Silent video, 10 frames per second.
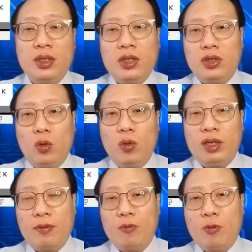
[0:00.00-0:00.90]
So one
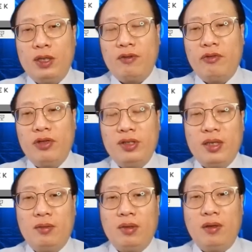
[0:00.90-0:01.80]
of the
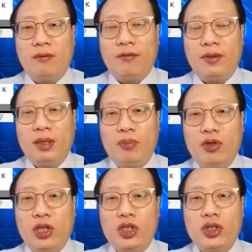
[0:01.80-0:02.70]
result of the
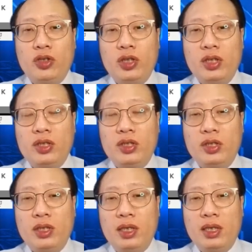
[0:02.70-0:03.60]
prediction is
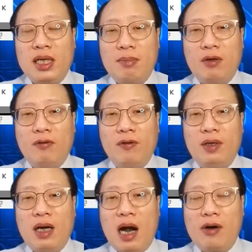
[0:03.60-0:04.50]
they come up with
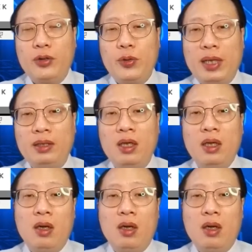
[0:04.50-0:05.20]
a RUL,